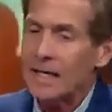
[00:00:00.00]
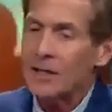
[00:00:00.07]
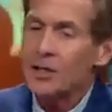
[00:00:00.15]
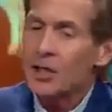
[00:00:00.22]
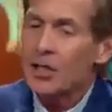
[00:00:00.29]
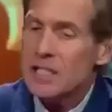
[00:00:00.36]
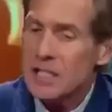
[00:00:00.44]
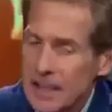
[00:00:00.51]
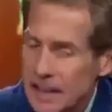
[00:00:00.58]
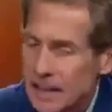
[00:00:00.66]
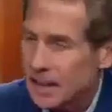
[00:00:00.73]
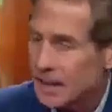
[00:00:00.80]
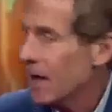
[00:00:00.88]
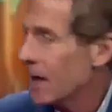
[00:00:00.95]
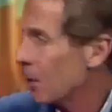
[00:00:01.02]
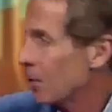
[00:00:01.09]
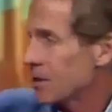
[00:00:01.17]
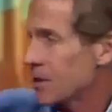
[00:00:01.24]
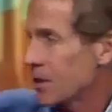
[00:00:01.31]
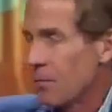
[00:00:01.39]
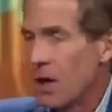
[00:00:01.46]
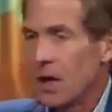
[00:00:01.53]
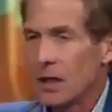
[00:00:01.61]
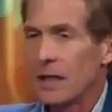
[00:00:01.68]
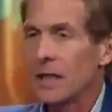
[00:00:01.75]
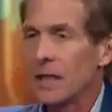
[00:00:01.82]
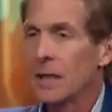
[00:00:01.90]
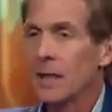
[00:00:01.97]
I can just see it. I always tell Molly.